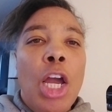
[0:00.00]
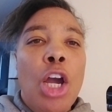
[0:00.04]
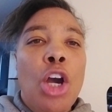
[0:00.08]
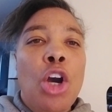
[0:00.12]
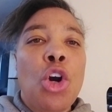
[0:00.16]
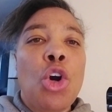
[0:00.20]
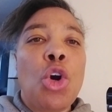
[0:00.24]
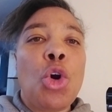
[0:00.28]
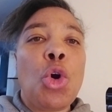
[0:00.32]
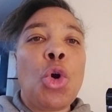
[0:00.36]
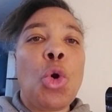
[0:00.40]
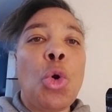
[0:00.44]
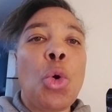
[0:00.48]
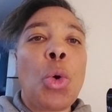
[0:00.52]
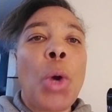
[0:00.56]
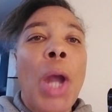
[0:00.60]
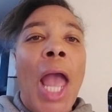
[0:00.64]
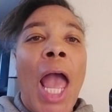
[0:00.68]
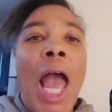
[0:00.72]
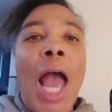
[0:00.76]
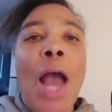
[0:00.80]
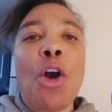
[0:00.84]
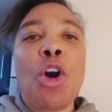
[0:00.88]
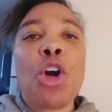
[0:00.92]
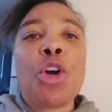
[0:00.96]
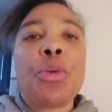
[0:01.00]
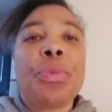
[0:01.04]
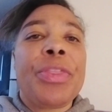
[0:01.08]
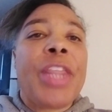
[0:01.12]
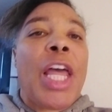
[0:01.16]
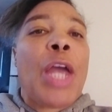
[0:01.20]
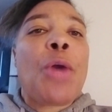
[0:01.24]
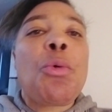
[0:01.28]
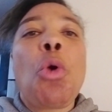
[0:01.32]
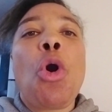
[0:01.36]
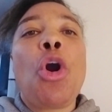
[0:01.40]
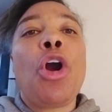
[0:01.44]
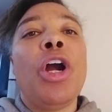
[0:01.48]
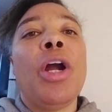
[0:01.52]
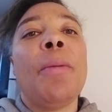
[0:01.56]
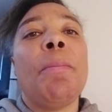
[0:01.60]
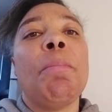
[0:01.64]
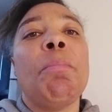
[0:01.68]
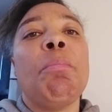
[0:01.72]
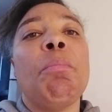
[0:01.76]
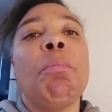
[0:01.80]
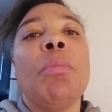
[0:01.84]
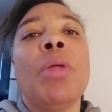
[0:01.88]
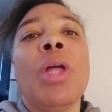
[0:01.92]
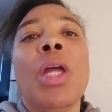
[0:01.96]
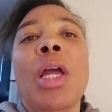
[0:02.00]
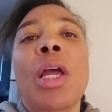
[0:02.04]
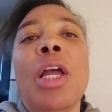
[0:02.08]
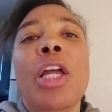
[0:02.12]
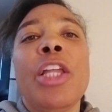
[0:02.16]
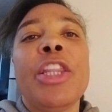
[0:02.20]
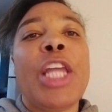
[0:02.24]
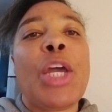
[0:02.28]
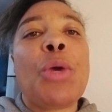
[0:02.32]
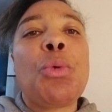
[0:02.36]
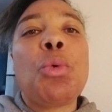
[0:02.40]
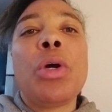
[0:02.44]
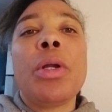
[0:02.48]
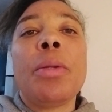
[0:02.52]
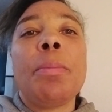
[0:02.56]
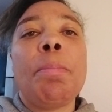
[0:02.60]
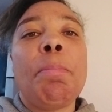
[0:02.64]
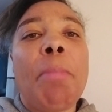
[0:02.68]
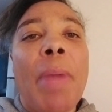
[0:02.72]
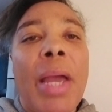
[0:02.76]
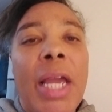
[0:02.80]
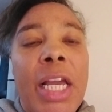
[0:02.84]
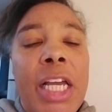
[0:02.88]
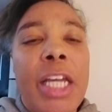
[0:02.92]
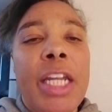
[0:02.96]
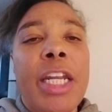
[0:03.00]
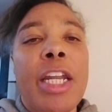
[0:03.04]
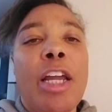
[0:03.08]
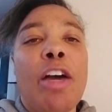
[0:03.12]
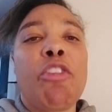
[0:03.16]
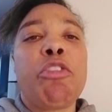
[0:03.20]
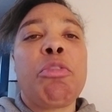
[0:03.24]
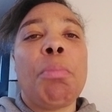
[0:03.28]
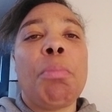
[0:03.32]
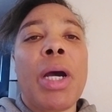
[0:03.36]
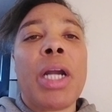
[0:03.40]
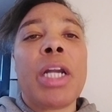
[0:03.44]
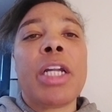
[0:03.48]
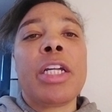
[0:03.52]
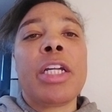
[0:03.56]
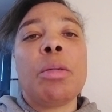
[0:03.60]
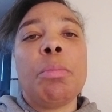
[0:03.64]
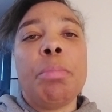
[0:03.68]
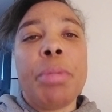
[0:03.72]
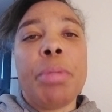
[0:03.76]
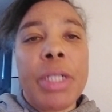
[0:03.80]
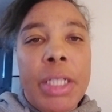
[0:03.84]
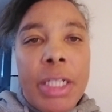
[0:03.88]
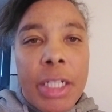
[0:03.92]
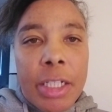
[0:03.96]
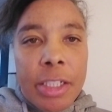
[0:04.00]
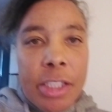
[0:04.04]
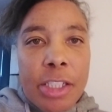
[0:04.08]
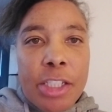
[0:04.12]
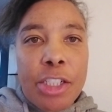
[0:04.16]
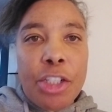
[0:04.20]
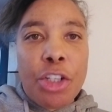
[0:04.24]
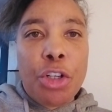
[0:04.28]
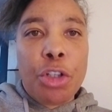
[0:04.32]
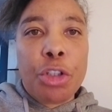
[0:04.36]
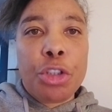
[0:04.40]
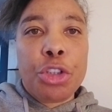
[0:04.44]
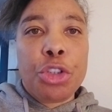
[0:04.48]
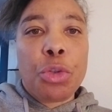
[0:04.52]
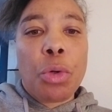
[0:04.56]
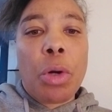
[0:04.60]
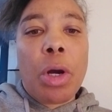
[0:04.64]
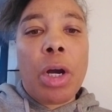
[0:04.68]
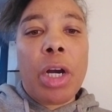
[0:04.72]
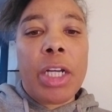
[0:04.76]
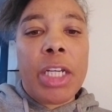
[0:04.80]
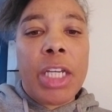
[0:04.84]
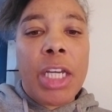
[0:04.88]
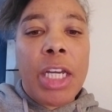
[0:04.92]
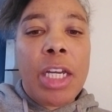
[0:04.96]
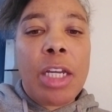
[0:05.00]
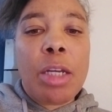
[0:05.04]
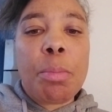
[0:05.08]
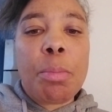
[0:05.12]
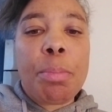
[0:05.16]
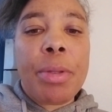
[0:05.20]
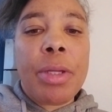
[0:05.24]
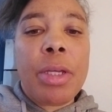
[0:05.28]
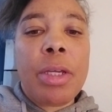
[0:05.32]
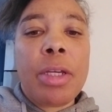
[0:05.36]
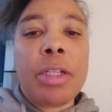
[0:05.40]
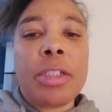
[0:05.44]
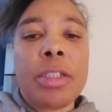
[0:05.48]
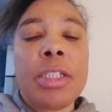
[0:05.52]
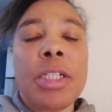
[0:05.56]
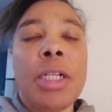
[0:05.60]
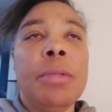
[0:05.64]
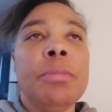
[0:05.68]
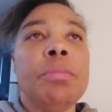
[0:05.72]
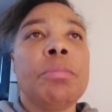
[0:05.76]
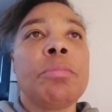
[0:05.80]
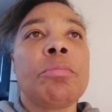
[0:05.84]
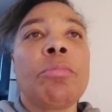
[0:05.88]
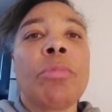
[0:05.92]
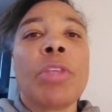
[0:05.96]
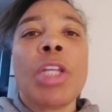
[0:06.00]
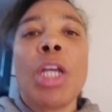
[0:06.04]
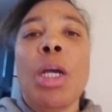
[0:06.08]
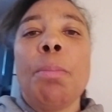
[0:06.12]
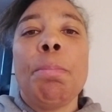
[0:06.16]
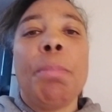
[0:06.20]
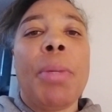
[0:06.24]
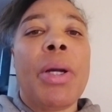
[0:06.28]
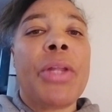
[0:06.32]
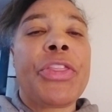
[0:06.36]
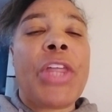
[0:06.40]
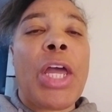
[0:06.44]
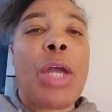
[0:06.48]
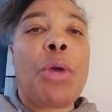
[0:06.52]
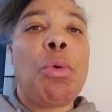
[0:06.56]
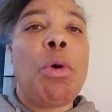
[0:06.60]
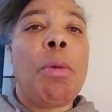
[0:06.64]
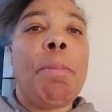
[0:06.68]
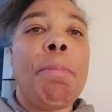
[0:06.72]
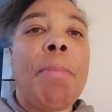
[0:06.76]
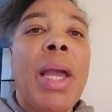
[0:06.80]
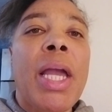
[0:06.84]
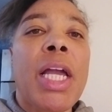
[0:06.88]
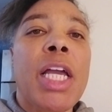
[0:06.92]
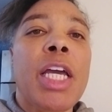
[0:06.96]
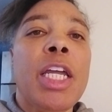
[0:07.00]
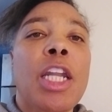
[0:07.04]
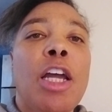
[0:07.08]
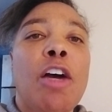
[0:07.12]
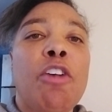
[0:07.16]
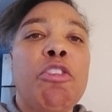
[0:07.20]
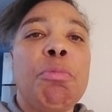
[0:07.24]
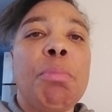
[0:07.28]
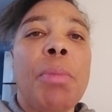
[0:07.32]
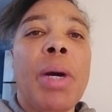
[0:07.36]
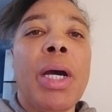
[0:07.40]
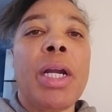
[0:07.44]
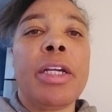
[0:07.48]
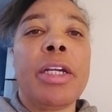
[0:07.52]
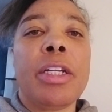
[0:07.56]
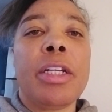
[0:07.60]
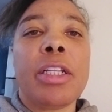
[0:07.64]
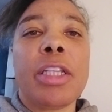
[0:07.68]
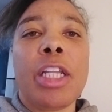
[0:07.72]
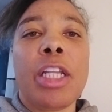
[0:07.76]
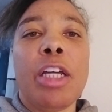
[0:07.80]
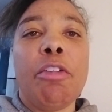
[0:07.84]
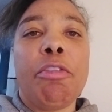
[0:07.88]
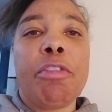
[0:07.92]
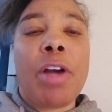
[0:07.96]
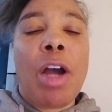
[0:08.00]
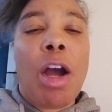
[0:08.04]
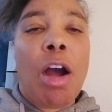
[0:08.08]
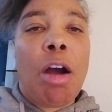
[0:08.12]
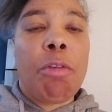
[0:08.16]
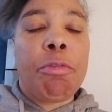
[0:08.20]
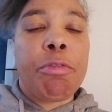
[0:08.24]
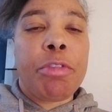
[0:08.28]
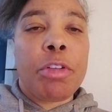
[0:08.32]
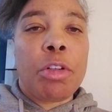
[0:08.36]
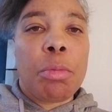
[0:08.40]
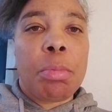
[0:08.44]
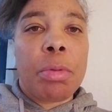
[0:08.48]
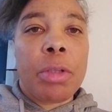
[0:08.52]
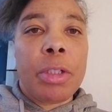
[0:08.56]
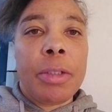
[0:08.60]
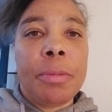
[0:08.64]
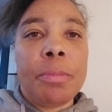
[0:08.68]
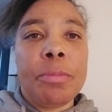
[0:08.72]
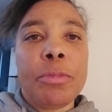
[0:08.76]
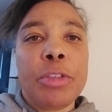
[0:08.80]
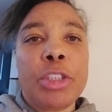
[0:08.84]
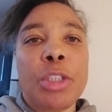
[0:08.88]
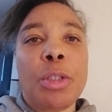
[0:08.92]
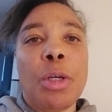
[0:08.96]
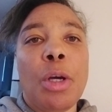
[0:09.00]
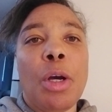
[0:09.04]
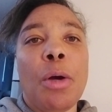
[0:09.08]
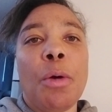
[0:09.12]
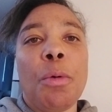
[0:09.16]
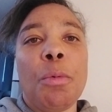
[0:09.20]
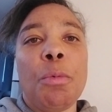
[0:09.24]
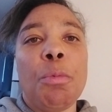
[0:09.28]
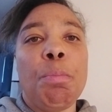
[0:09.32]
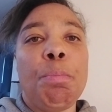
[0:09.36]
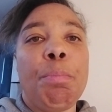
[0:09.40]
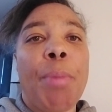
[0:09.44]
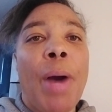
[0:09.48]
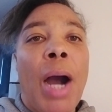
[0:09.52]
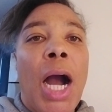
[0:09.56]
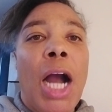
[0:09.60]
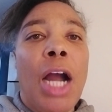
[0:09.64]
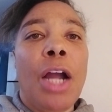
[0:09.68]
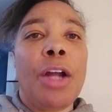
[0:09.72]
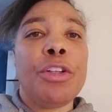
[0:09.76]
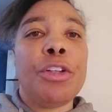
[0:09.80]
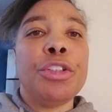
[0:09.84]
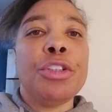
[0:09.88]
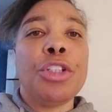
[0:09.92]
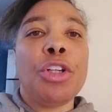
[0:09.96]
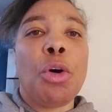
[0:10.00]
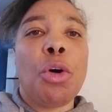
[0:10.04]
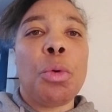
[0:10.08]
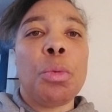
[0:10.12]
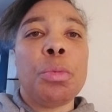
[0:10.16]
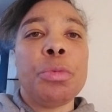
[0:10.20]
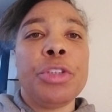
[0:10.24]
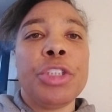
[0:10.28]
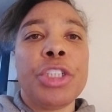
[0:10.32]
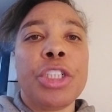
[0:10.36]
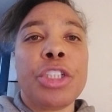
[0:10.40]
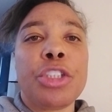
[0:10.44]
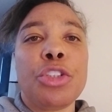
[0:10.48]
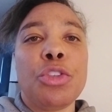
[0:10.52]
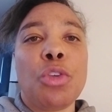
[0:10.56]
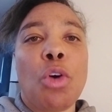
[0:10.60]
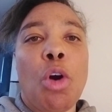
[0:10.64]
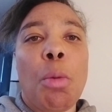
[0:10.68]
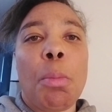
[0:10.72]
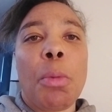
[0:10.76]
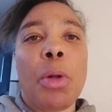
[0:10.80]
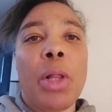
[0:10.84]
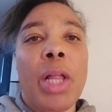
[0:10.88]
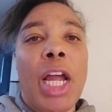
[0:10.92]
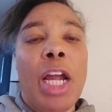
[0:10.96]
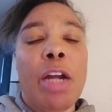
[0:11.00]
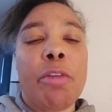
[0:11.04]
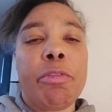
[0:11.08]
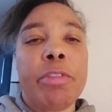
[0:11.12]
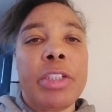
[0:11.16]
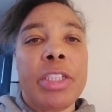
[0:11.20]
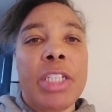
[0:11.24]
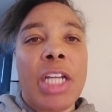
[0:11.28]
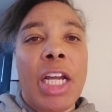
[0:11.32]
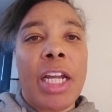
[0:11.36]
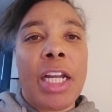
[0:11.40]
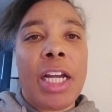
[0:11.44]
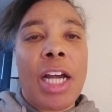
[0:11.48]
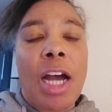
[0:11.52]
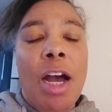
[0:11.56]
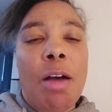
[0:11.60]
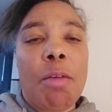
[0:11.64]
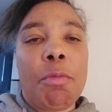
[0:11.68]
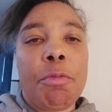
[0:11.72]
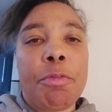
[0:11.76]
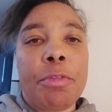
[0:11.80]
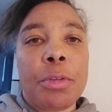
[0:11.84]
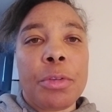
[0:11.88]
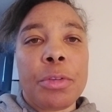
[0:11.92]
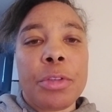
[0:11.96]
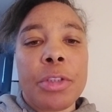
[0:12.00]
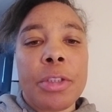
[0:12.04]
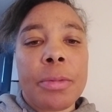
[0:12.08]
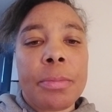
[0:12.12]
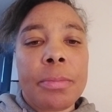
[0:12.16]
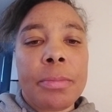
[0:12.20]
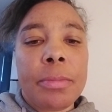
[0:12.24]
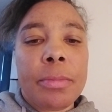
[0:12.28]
Who they wouldn't make enough money to be considered drug kingpins, but they would make enough money to live comfortably, to buy, just normal everyday comforts.